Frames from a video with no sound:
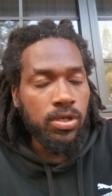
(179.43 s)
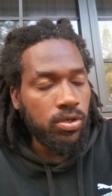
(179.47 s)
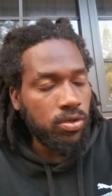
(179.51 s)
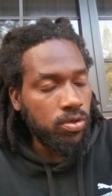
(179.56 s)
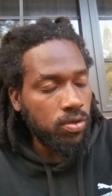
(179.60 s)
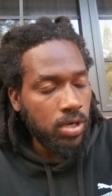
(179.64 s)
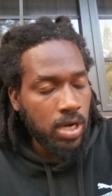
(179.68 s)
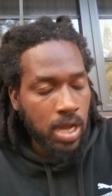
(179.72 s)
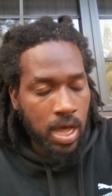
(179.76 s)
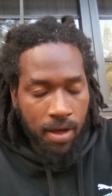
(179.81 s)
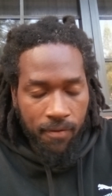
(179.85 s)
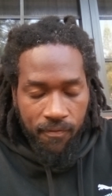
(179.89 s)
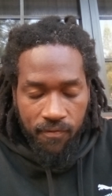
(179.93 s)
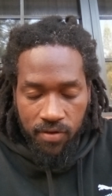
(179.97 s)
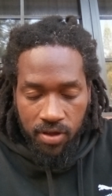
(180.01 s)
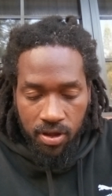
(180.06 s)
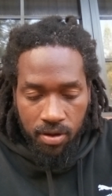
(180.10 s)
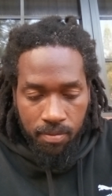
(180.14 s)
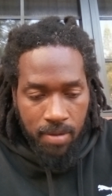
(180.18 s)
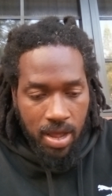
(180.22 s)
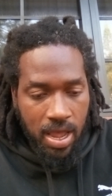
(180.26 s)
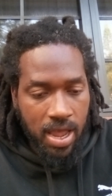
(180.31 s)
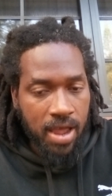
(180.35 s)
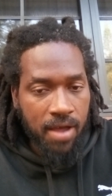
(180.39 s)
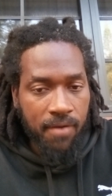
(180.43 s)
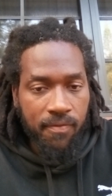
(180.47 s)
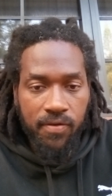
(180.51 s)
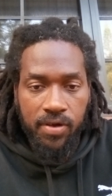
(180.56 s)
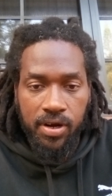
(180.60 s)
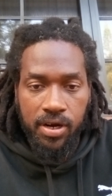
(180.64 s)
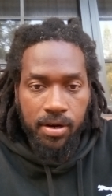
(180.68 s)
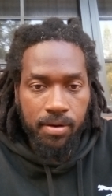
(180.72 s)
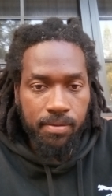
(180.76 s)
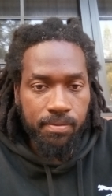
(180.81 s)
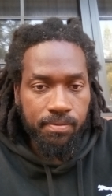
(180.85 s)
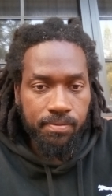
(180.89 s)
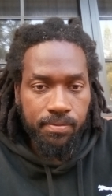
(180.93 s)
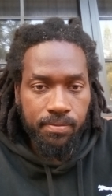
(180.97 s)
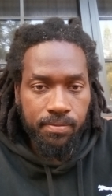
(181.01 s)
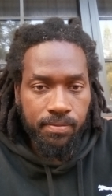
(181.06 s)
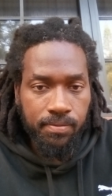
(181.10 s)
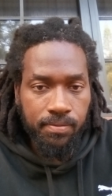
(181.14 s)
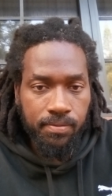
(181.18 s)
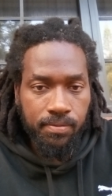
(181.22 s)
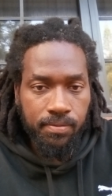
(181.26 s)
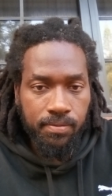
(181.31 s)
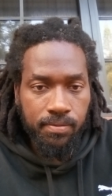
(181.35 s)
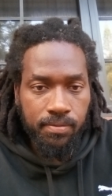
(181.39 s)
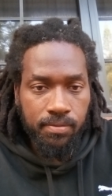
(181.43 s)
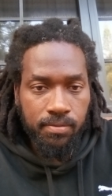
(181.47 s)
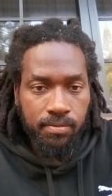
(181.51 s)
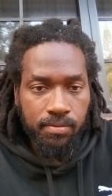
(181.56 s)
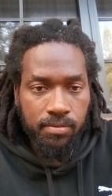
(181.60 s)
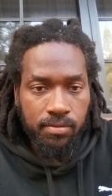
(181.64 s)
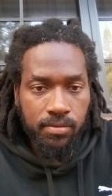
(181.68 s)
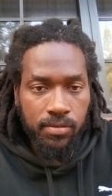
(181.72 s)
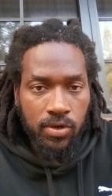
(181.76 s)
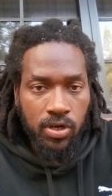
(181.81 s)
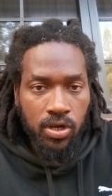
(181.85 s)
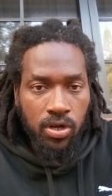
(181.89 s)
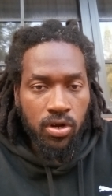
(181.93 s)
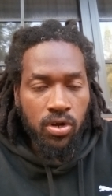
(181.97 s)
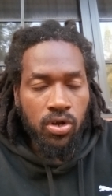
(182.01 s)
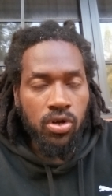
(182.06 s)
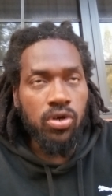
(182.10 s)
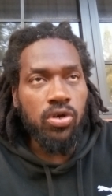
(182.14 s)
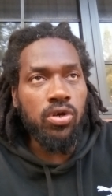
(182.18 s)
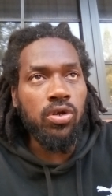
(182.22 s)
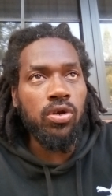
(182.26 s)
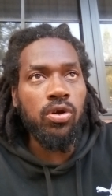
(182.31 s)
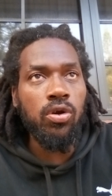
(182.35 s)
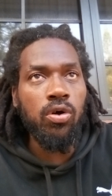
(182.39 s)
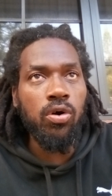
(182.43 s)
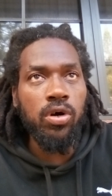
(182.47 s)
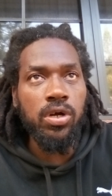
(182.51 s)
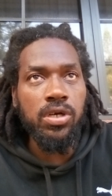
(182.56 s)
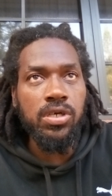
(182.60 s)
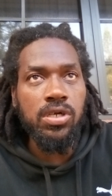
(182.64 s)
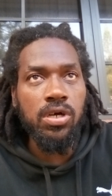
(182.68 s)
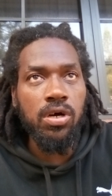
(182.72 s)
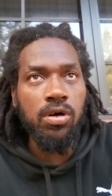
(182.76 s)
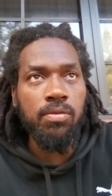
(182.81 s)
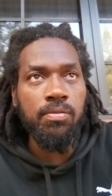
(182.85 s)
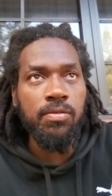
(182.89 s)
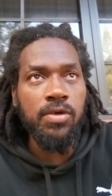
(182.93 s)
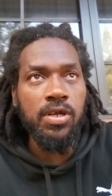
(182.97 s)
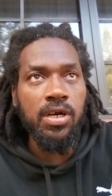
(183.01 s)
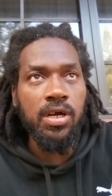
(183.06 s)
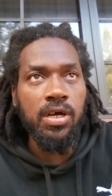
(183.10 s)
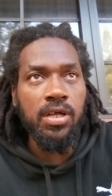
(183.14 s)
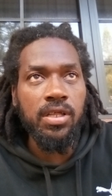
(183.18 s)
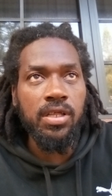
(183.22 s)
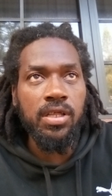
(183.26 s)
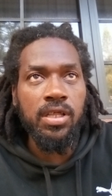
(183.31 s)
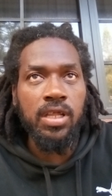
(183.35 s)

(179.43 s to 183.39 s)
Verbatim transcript: do not feel bad for them. The Lord told me the other